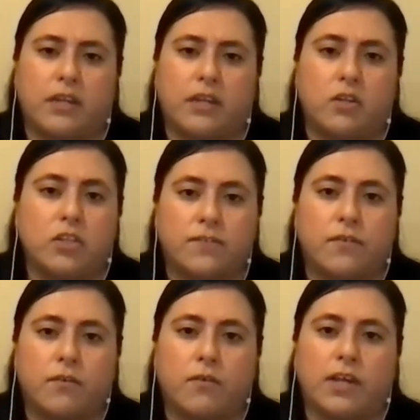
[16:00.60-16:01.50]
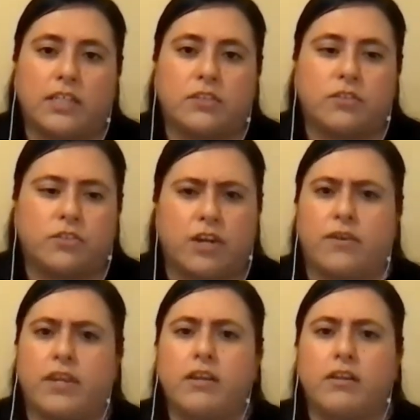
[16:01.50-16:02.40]
useful as you try to
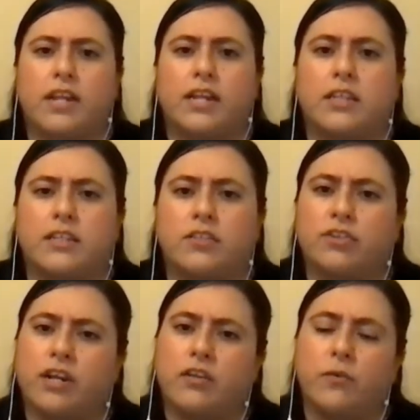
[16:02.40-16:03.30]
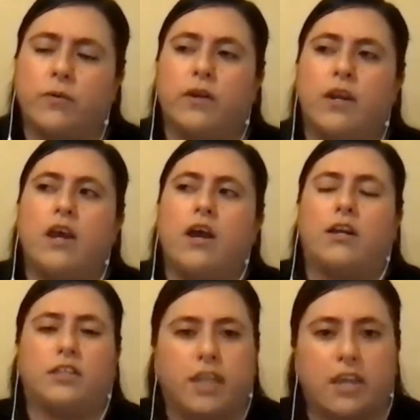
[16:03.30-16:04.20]
heal, and as you try to
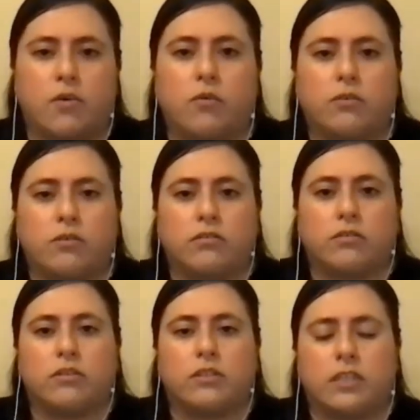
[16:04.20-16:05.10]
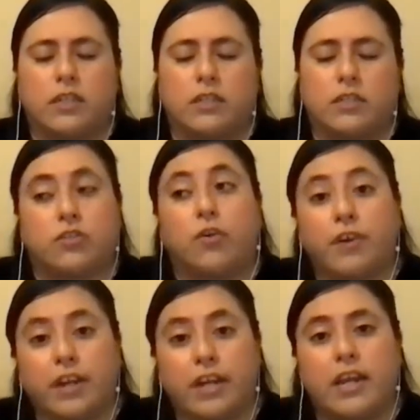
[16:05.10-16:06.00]
understand your own
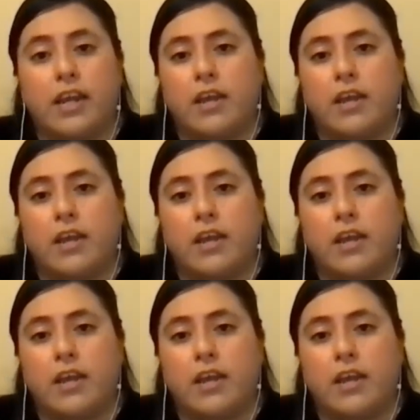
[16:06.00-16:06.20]
story,